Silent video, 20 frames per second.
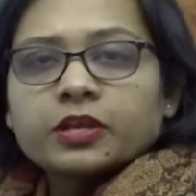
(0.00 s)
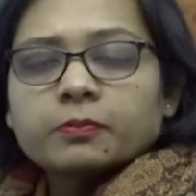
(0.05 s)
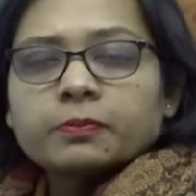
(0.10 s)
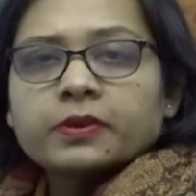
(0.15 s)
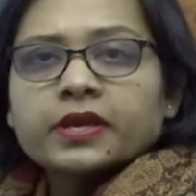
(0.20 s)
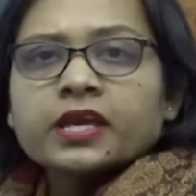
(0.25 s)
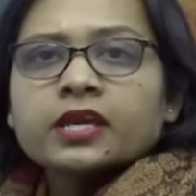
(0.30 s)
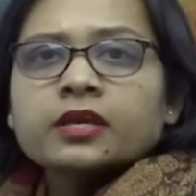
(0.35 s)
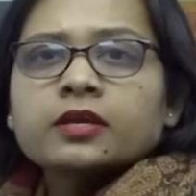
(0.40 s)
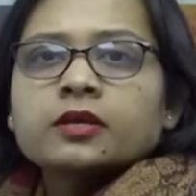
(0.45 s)
will
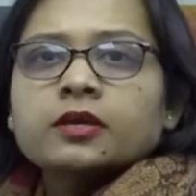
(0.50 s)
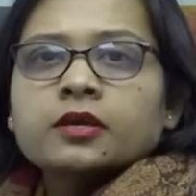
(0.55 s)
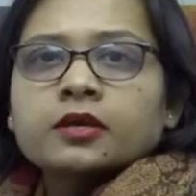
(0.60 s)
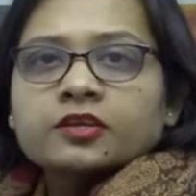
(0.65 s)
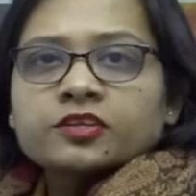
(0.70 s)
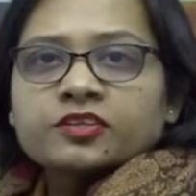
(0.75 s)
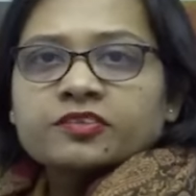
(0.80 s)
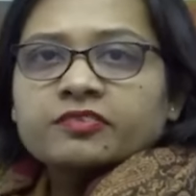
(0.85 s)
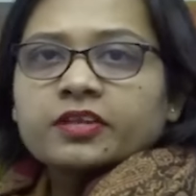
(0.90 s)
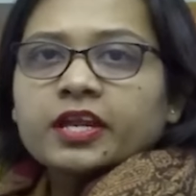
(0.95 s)
be
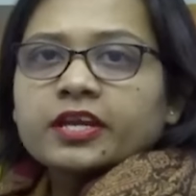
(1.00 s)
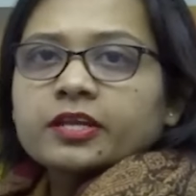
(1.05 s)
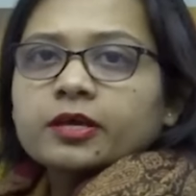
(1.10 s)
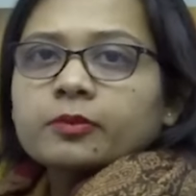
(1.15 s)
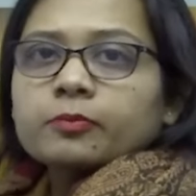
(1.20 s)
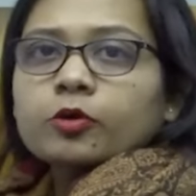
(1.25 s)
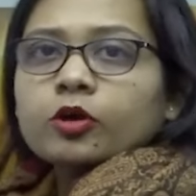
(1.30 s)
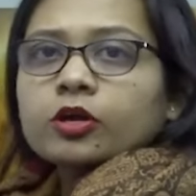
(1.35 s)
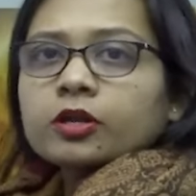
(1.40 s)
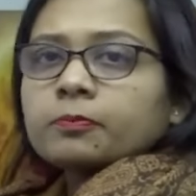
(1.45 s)
set
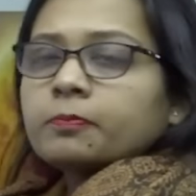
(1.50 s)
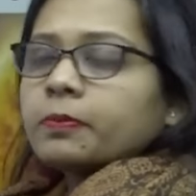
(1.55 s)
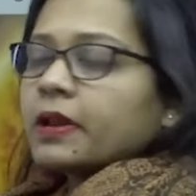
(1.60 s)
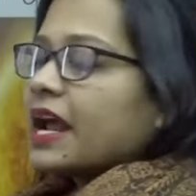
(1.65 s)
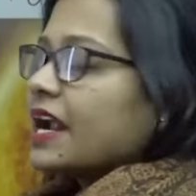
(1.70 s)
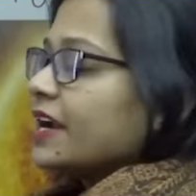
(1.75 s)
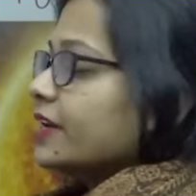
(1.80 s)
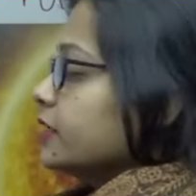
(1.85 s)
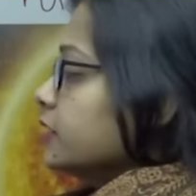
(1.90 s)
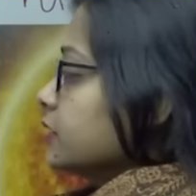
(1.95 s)
up or
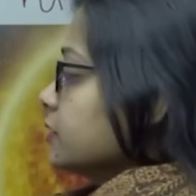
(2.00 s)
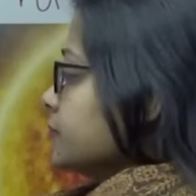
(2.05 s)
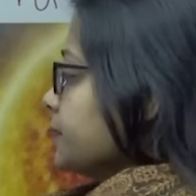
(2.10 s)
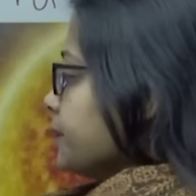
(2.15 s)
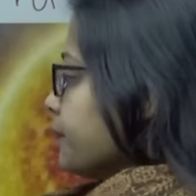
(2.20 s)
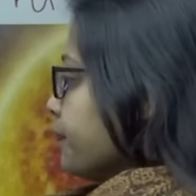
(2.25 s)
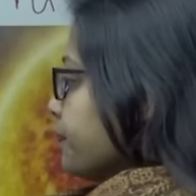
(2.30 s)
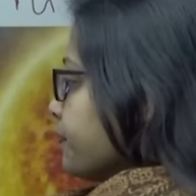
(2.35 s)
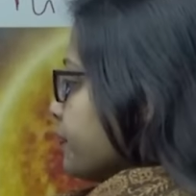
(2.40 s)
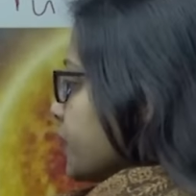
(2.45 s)
planned
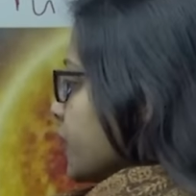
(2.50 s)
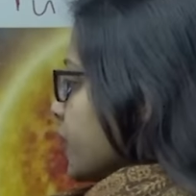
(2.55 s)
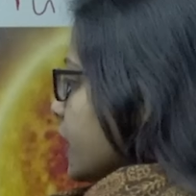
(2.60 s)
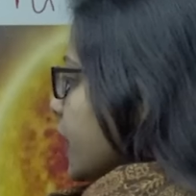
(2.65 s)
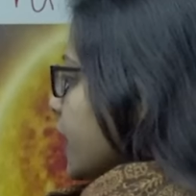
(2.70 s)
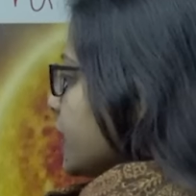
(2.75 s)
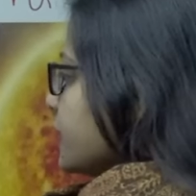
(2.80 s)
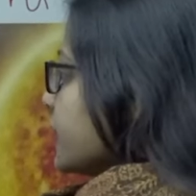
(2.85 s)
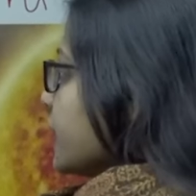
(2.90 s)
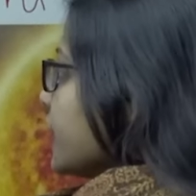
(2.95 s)

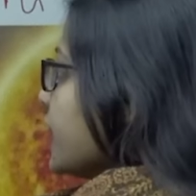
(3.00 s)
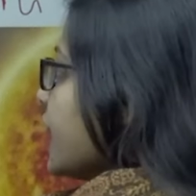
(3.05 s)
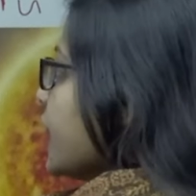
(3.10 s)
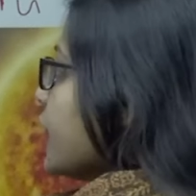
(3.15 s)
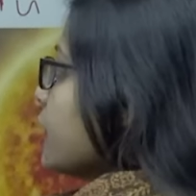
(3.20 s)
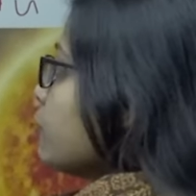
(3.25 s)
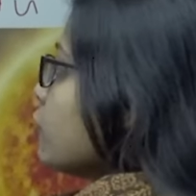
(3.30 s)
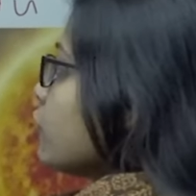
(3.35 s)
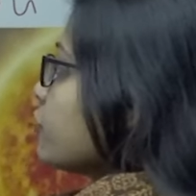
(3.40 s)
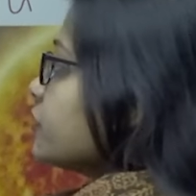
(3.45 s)
and the
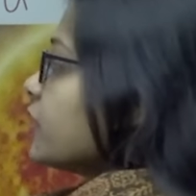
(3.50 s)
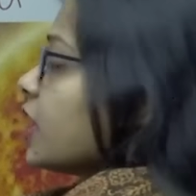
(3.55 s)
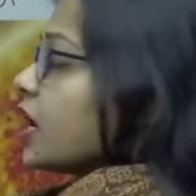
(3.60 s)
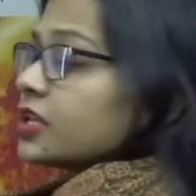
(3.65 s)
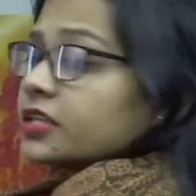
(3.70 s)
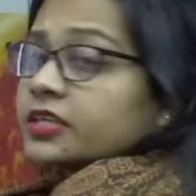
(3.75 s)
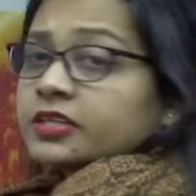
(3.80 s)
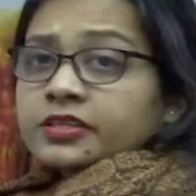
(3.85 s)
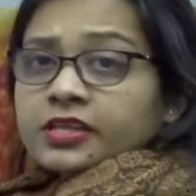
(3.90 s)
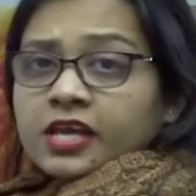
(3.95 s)
aim of
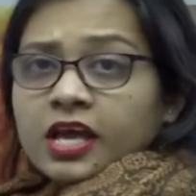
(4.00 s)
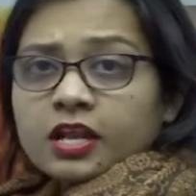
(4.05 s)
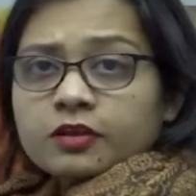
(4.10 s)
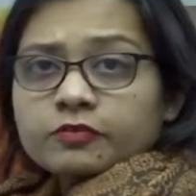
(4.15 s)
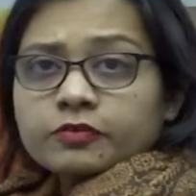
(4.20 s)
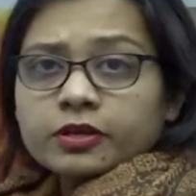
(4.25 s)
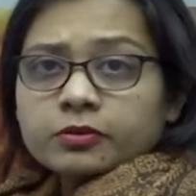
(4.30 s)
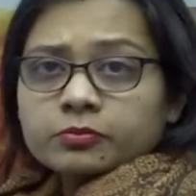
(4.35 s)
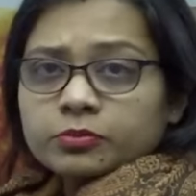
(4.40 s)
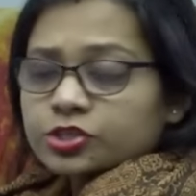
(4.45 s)
the Aditya
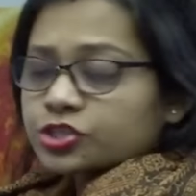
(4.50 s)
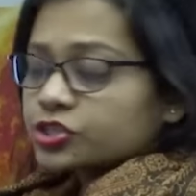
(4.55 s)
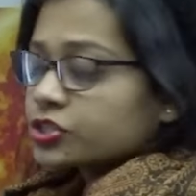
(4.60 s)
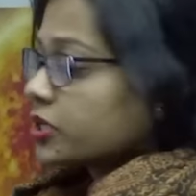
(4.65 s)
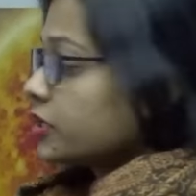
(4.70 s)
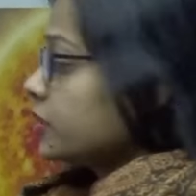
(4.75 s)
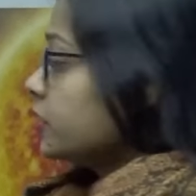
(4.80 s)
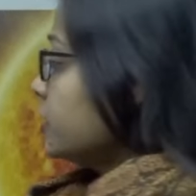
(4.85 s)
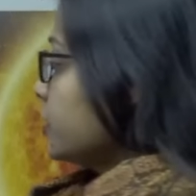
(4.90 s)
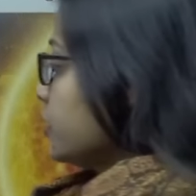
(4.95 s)
L1
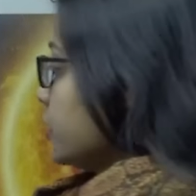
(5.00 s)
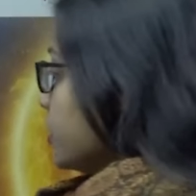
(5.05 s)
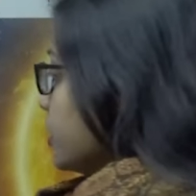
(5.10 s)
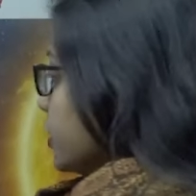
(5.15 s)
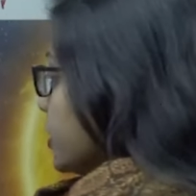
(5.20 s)
mission